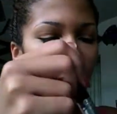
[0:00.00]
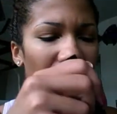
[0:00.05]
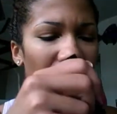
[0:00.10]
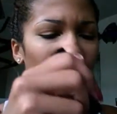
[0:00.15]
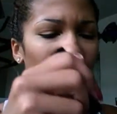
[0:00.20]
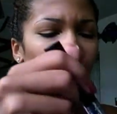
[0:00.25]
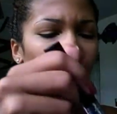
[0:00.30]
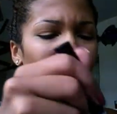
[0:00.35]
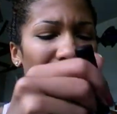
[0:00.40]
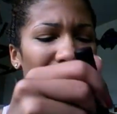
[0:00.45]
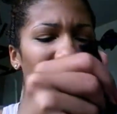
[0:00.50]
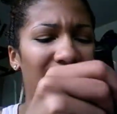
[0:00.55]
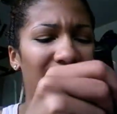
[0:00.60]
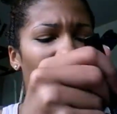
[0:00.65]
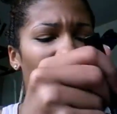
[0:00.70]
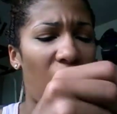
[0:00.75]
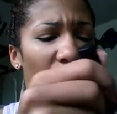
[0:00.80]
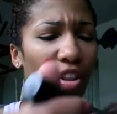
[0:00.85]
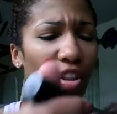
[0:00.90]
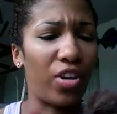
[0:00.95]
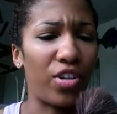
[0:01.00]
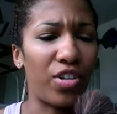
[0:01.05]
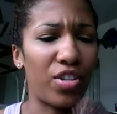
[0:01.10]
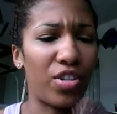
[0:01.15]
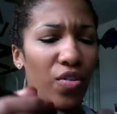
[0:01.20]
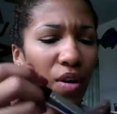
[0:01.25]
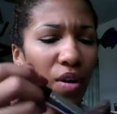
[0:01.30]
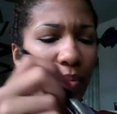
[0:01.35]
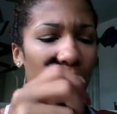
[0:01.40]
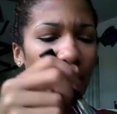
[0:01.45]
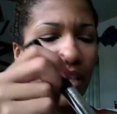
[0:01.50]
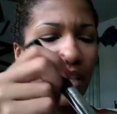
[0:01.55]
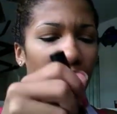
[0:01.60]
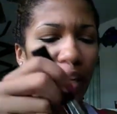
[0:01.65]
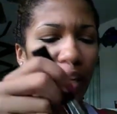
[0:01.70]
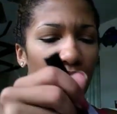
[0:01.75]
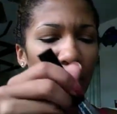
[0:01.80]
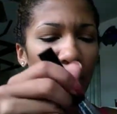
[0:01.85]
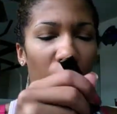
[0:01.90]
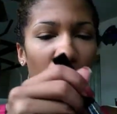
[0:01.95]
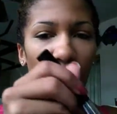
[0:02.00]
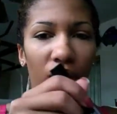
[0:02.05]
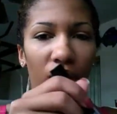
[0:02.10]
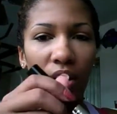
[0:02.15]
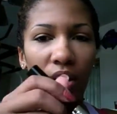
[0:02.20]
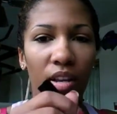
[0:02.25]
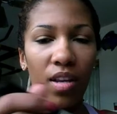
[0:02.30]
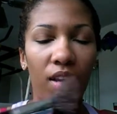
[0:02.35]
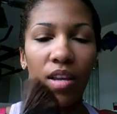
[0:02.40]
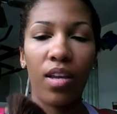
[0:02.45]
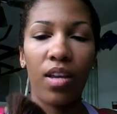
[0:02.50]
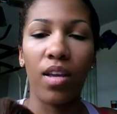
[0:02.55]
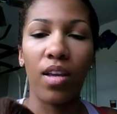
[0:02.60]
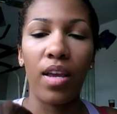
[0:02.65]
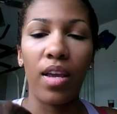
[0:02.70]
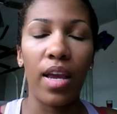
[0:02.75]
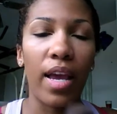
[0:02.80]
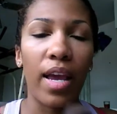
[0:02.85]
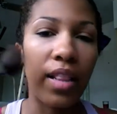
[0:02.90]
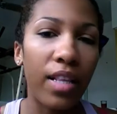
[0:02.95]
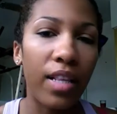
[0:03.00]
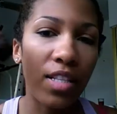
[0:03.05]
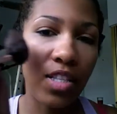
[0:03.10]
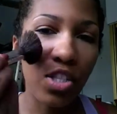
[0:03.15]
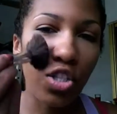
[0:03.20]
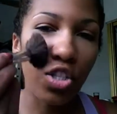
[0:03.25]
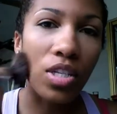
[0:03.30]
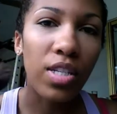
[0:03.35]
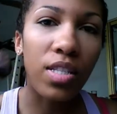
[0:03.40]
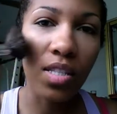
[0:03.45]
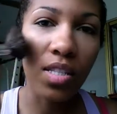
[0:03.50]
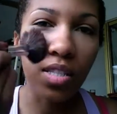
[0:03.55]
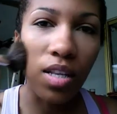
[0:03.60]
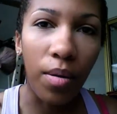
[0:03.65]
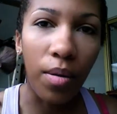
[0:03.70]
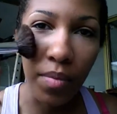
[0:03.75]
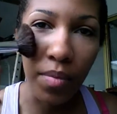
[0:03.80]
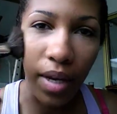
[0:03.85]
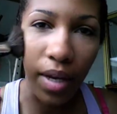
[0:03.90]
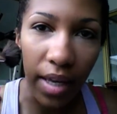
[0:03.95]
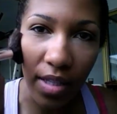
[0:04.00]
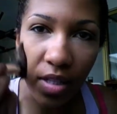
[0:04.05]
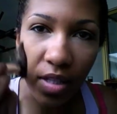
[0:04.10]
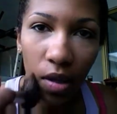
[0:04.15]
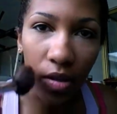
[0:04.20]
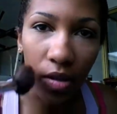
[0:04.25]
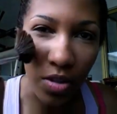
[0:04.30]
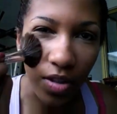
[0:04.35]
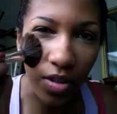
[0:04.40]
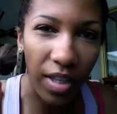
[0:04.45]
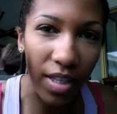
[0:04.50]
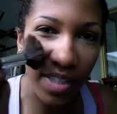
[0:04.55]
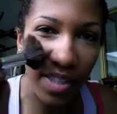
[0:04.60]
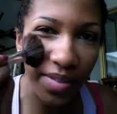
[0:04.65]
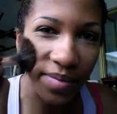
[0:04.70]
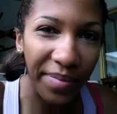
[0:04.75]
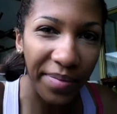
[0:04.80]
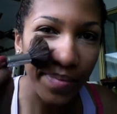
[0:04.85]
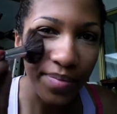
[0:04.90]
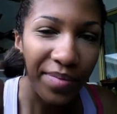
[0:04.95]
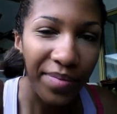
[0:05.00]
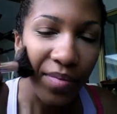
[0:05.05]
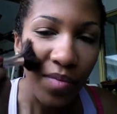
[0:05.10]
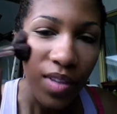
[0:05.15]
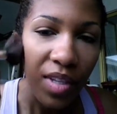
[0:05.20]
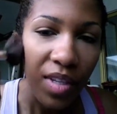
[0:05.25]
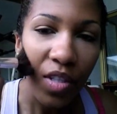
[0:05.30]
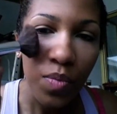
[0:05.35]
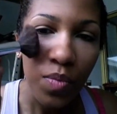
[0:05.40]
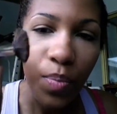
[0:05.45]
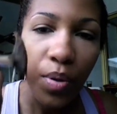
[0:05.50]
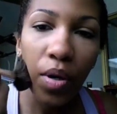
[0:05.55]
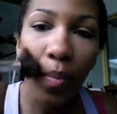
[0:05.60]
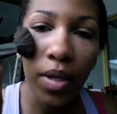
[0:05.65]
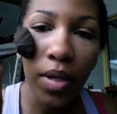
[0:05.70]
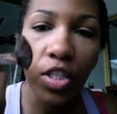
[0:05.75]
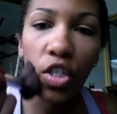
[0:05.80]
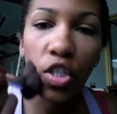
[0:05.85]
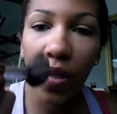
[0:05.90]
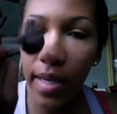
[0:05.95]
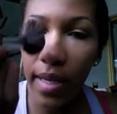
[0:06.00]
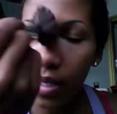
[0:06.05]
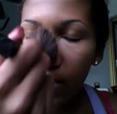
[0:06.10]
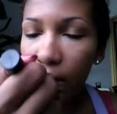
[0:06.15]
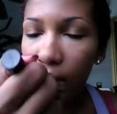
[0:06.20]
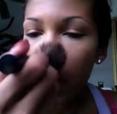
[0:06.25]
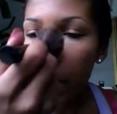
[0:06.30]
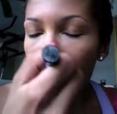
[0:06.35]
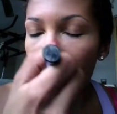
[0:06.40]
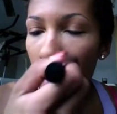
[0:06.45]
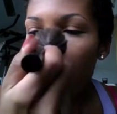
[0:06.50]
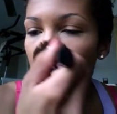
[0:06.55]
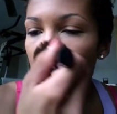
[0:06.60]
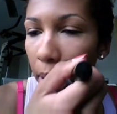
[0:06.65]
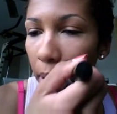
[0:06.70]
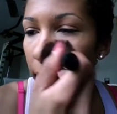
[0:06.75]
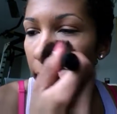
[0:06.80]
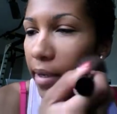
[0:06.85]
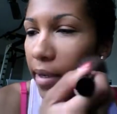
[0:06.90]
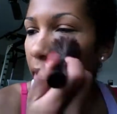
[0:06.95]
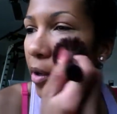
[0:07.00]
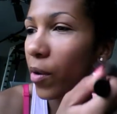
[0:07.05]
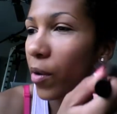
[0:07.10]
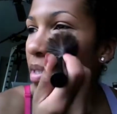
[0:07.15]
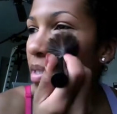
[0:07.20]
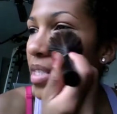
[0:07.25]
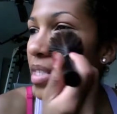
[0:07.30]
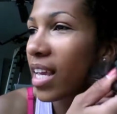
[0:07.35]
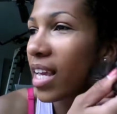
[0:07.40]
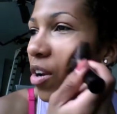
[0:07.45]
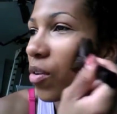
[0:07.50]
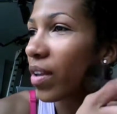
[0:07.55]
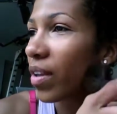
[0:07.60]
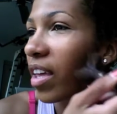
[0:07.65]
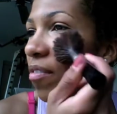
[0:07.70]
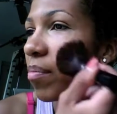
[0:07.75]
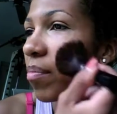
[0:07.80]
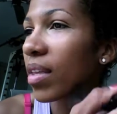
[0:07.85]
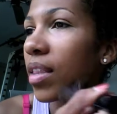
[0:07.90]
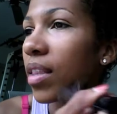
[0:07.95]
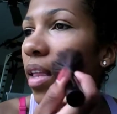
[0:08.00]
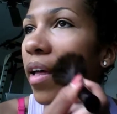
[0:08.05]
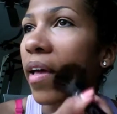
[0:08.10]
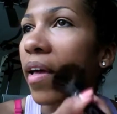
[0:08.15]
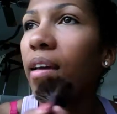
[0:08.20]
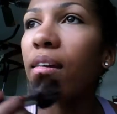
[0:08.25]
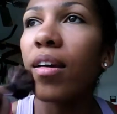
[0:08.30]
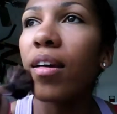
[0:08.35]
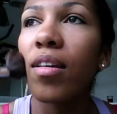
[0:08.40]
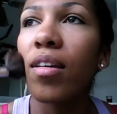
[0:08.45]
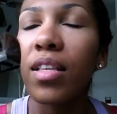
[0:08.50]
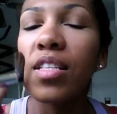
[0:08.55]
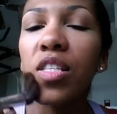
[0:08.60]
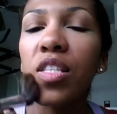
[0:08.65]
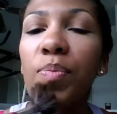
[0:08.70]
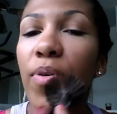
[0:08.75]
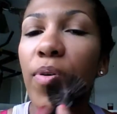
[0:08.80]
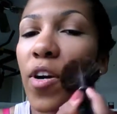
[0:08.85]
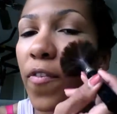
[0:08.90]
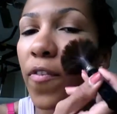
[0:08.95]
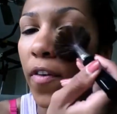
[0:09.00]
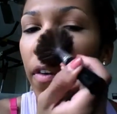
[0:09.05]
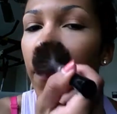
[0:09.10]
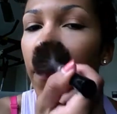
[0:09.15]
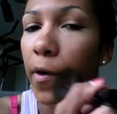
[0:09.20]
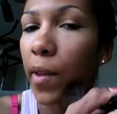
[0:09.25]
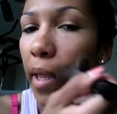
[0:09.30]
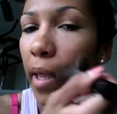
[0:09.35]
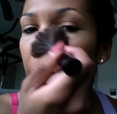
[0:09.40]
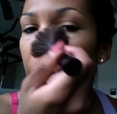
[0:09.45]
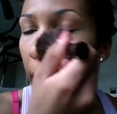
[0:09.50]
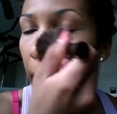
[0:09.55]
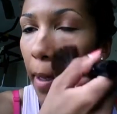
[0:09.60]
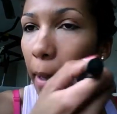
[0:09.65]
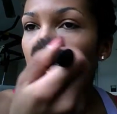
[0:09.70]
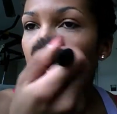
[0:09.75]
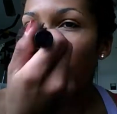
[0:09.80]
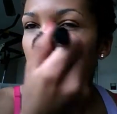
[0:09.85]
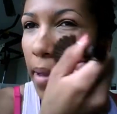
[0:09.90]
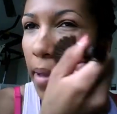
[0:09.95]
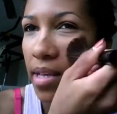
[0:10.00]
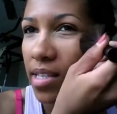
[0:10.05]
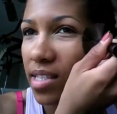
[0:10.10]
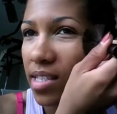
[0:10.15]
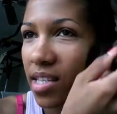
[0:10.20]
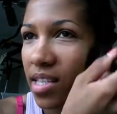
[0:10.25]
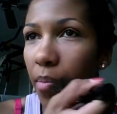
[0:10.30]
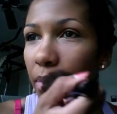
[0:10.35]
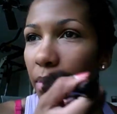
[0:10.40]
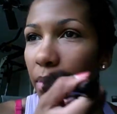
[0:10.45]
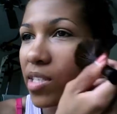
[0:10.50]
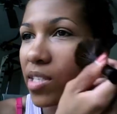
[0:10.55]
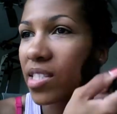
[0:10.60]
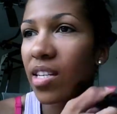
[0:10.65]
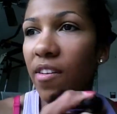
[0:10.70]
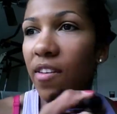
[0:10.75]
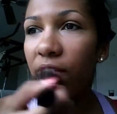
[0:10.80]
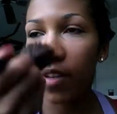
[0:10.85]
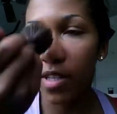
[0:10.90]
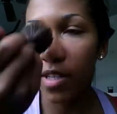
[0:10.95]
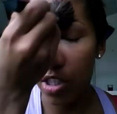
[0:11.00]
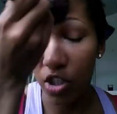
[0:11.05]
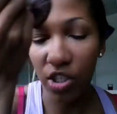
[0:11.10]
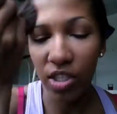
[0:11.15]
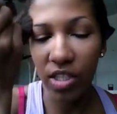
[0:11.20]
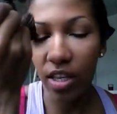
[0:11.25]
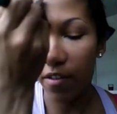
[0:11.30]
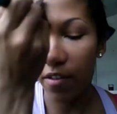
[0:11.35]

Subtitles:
It was only $1, so I mean, like, come on. And this is just some days I'll do this. Just put on my cheeks, put on my nose, and it'll give me like, this is perfect for like summer and stuff because it just